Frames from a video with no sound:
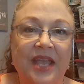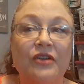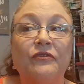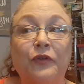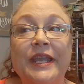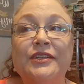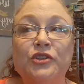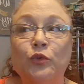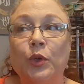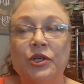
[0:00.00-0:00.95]
Free
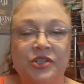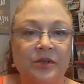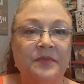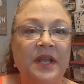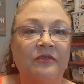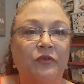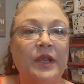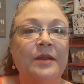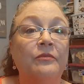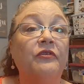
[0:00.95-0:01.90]
to worship, not
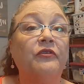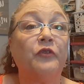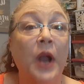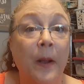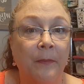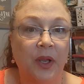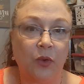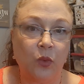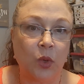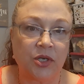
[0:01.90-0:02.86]
freedom from
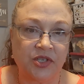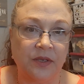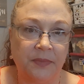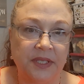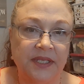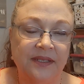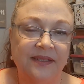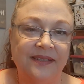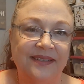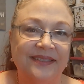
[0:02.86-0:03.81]
worship
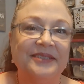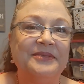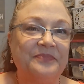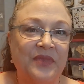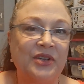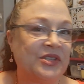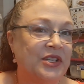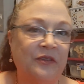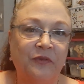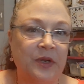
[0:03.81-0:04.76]
there's a
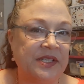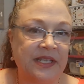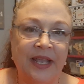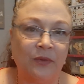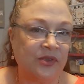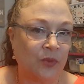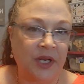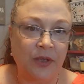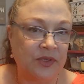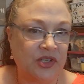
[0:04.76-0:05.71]
difference. And that was what
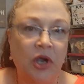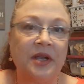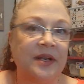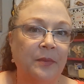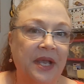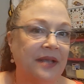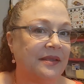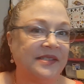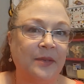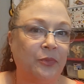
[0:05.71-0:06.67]
he was talking about
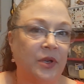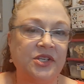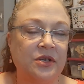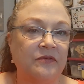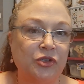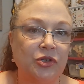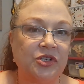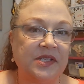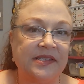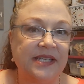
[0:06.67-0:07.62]
the separation of church
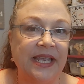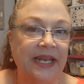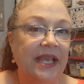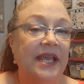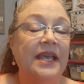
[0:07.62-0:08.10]
and state.